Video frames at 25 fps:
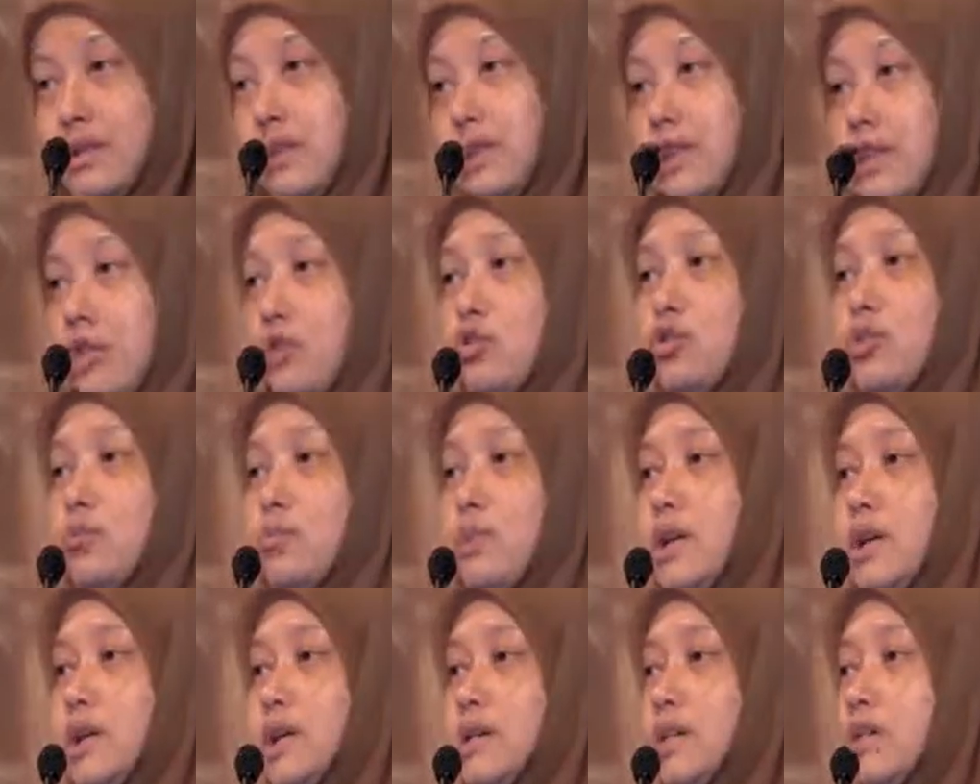you could
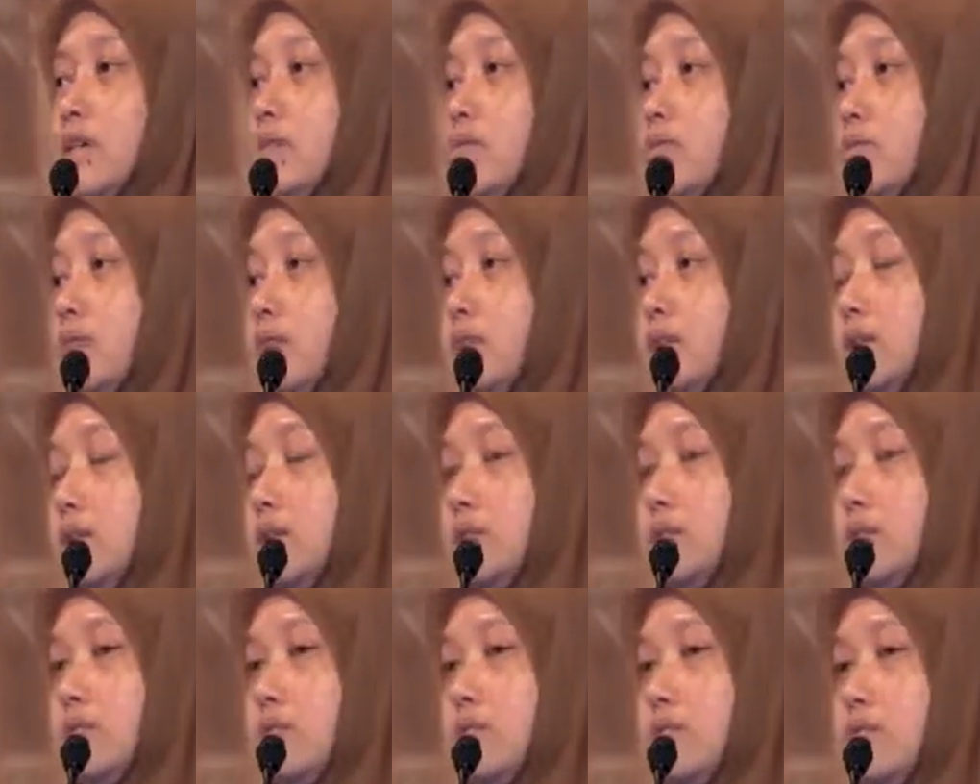be excluded.
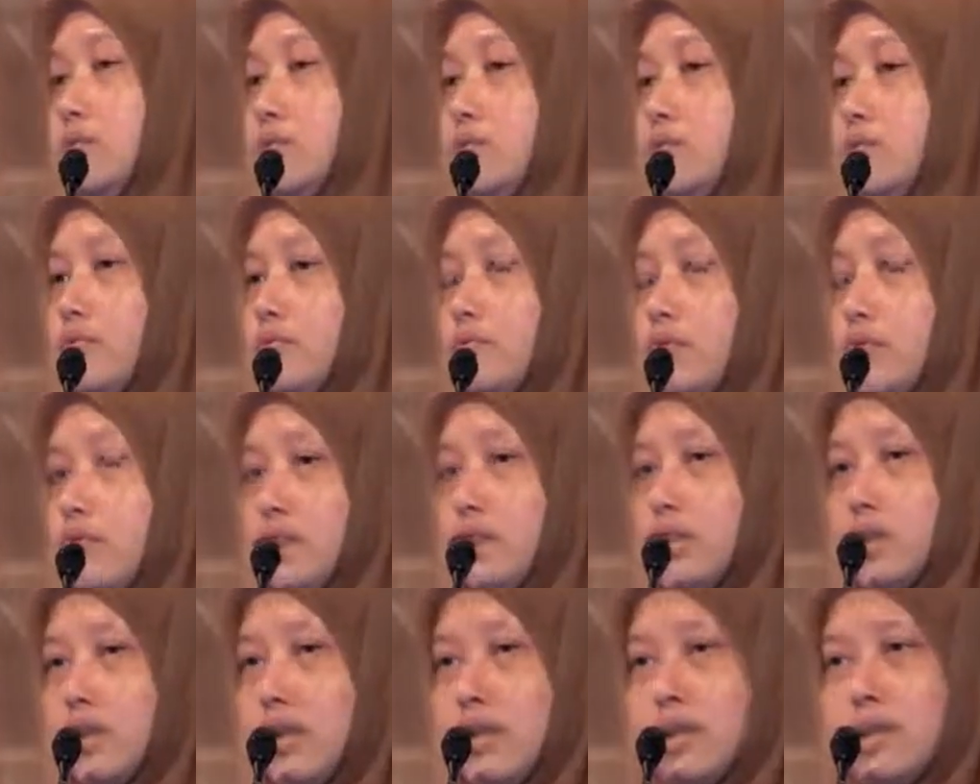So for
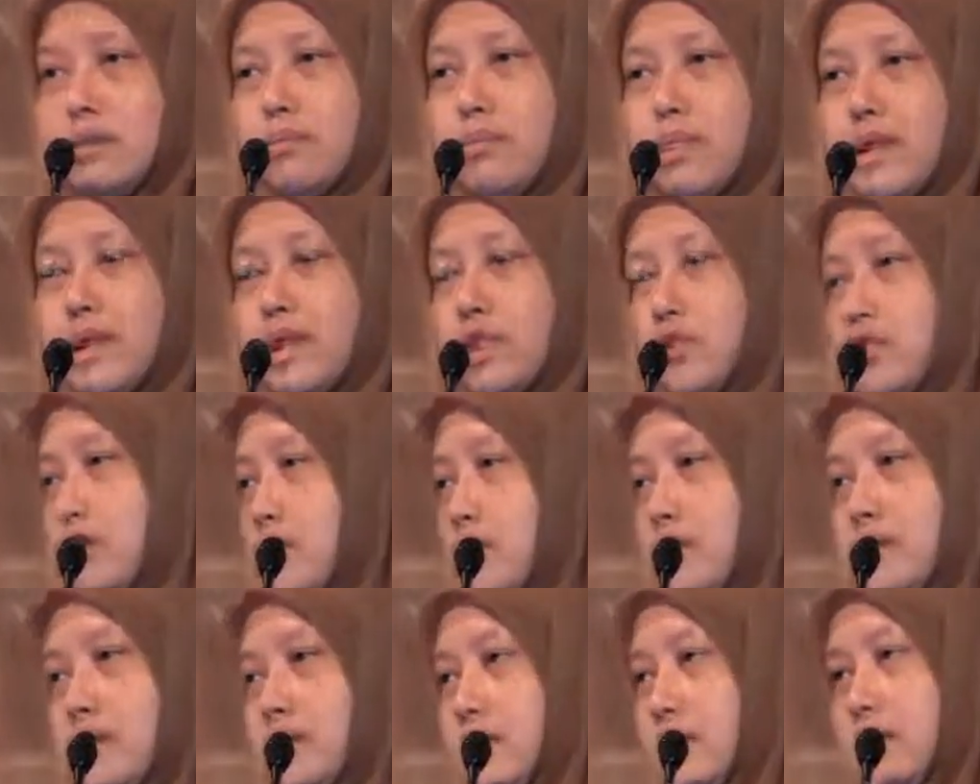Sharia compliant
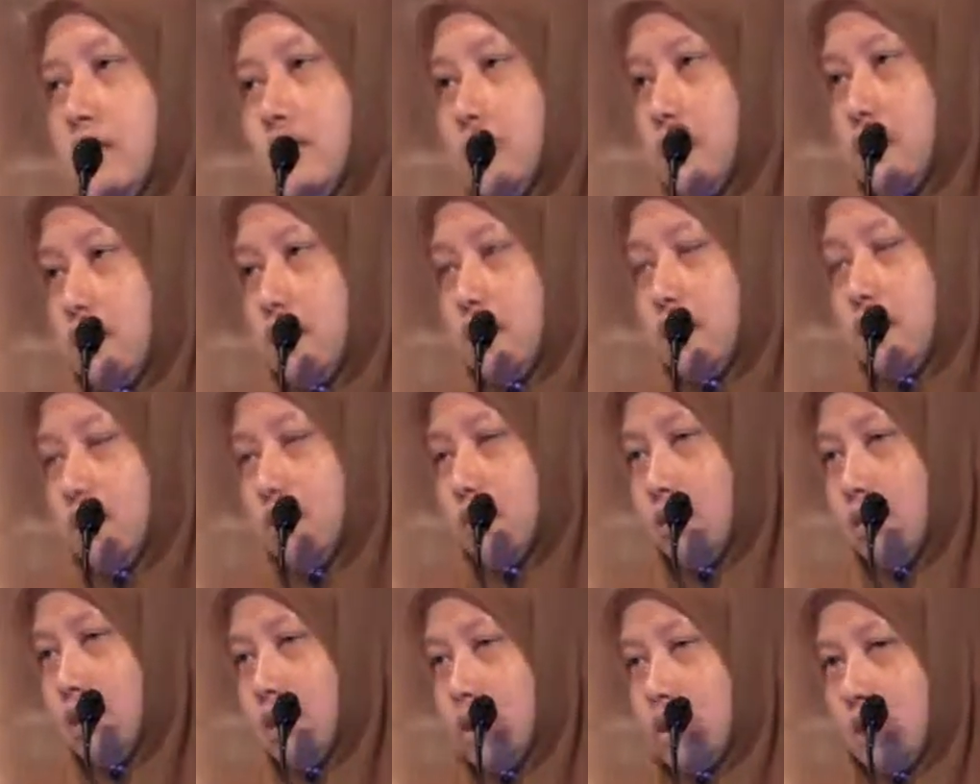trust, these
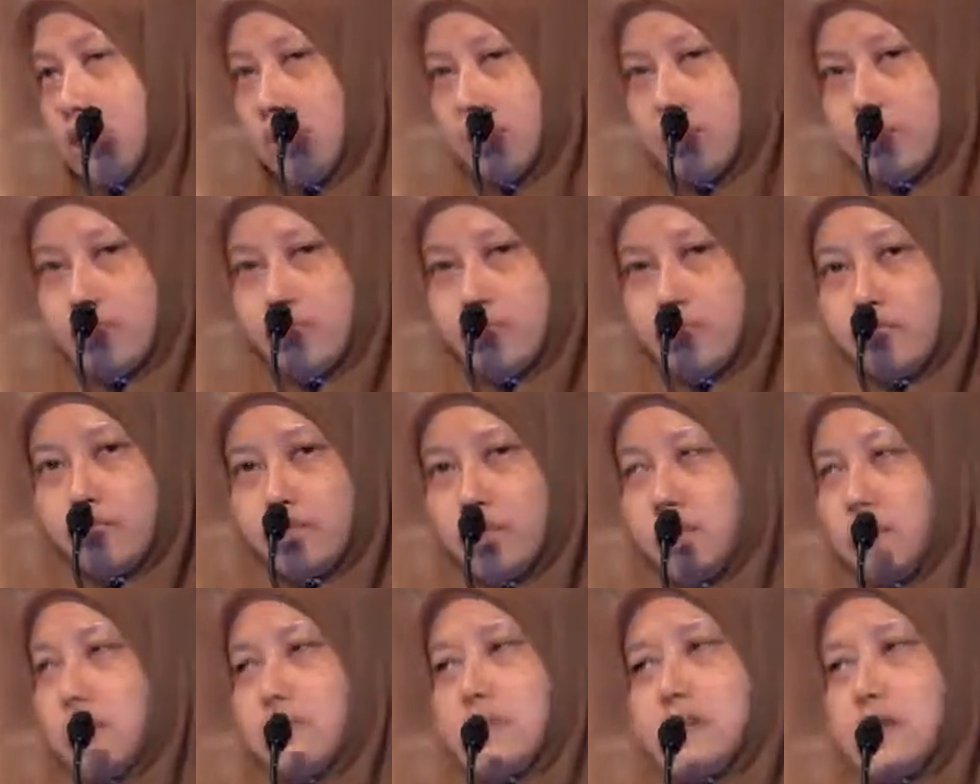are the type of
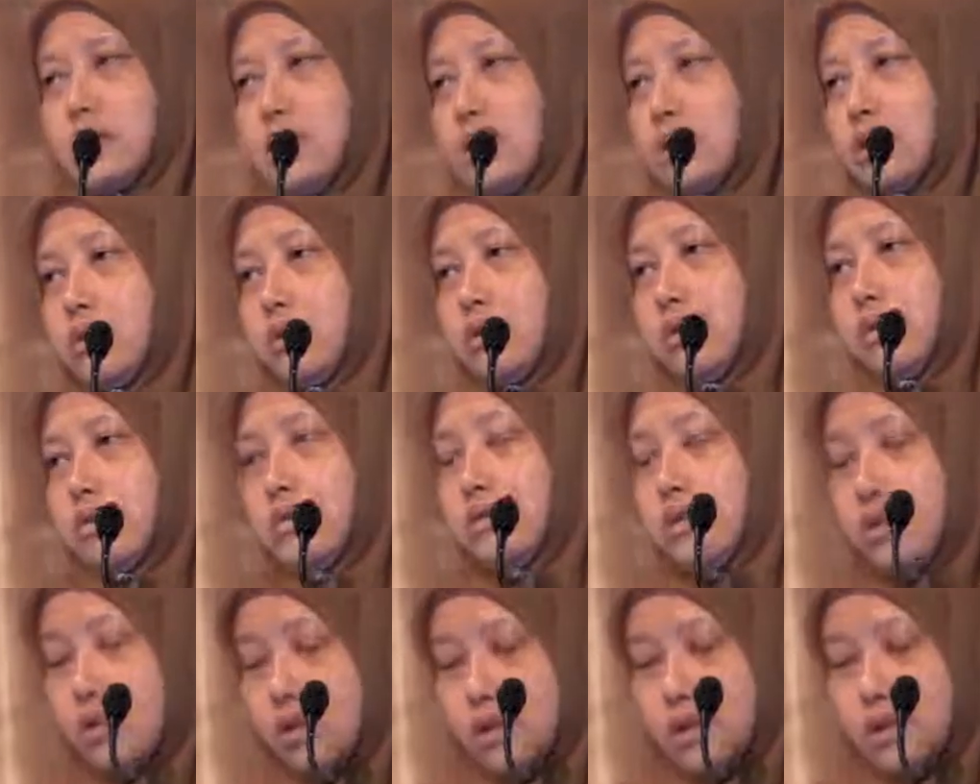terms that are
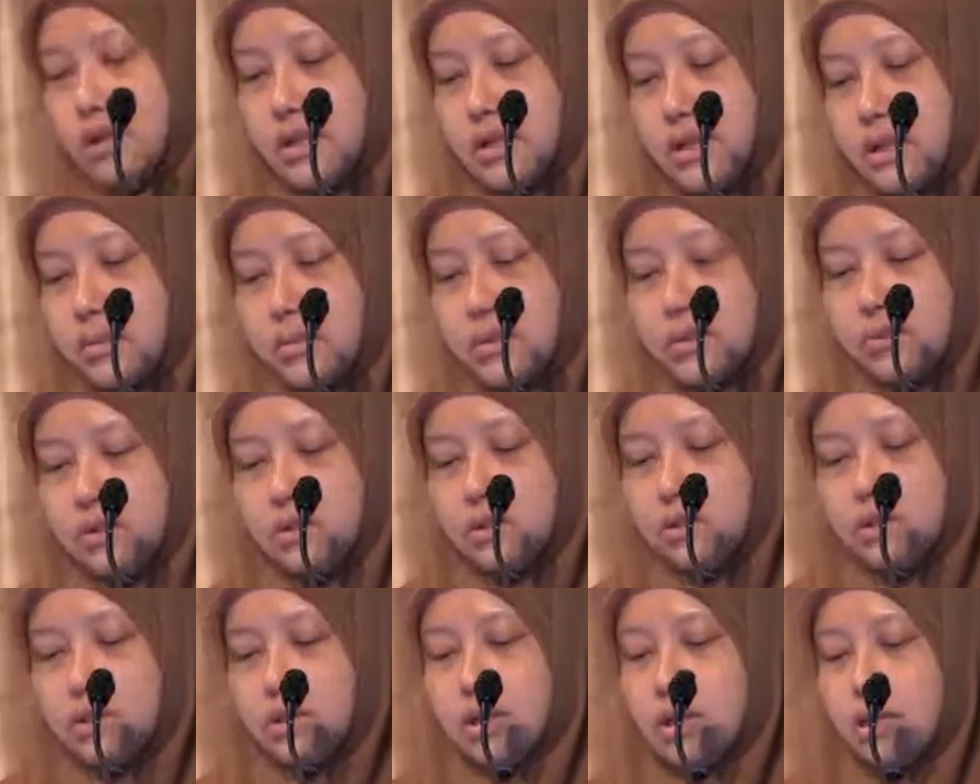not
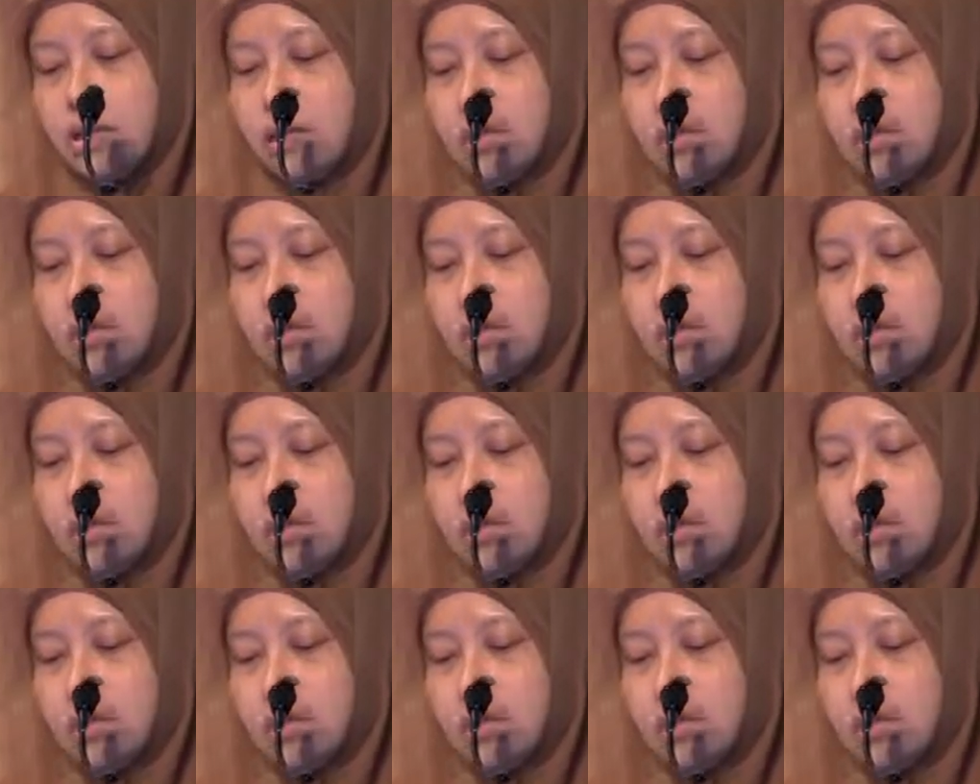acceptable.